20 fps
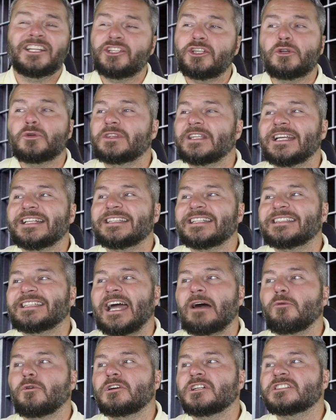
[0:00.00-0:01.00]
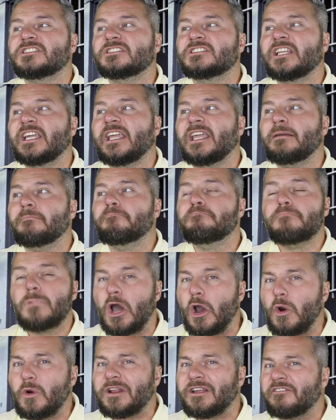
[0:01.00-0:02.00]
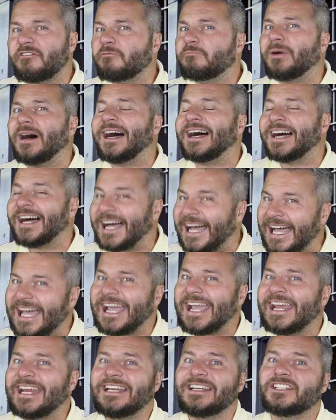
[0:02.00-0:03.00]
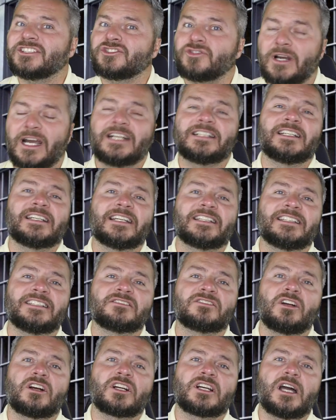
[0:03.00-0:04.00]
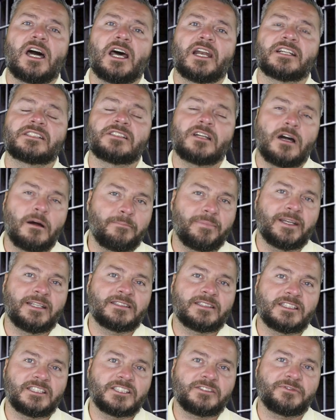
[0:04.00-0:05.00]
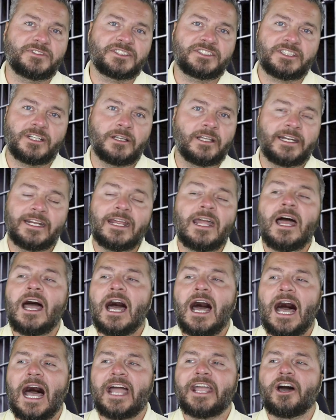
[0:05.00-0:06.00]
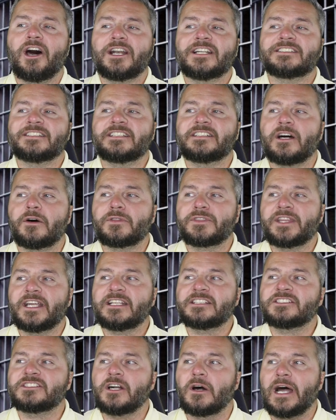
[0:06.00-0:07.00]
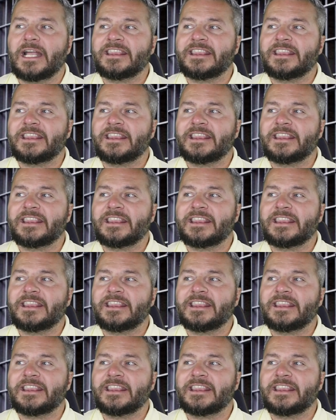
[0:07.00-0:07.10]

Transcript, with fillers: Do you think that that was the motive behind trying to get these narcotics up into this facility? I honestly don't think so.